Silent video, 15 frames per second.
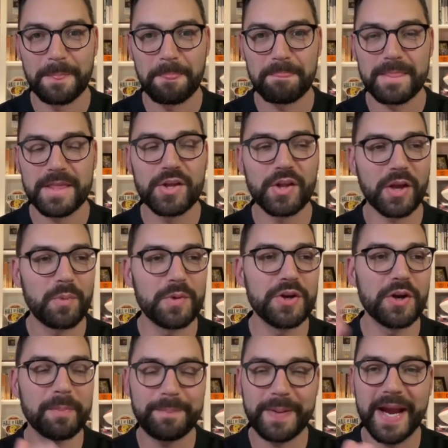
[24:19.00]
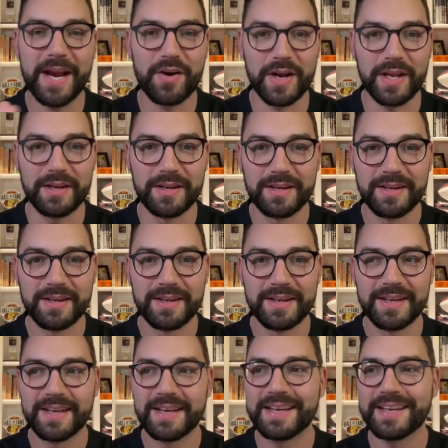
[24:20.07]
You know, like when you're a parent,
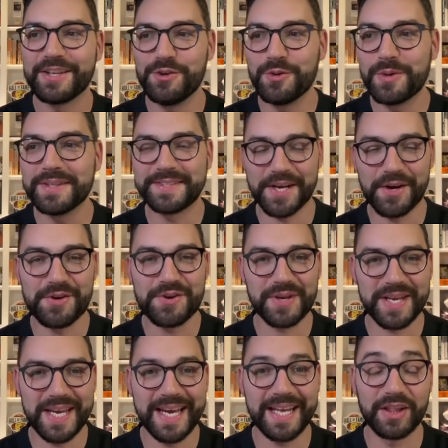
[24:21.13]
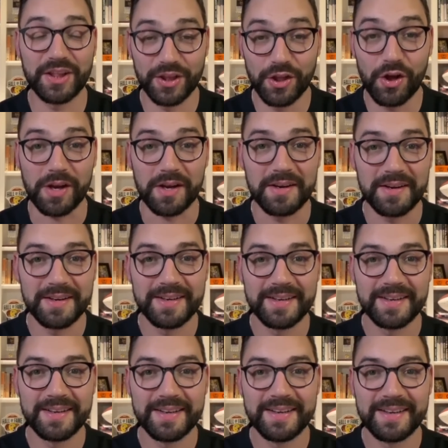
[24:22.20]
you can tell your kid, look,
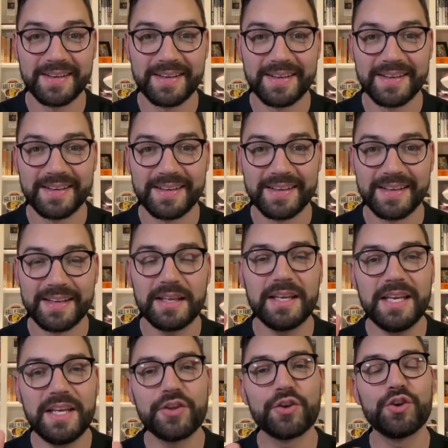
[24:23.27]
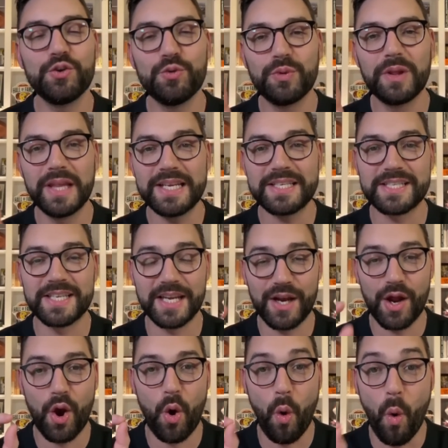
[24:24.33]
either you
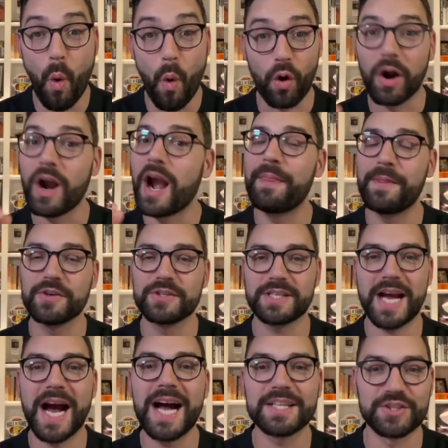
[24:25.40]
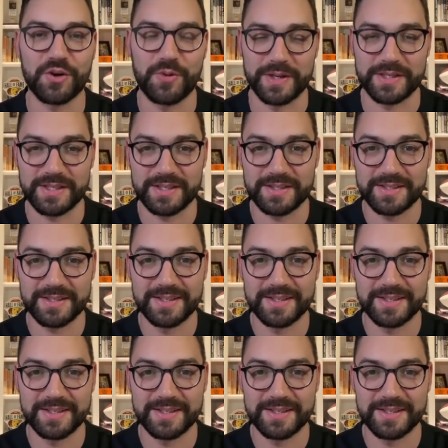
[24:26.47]
listen or, and there's consequences.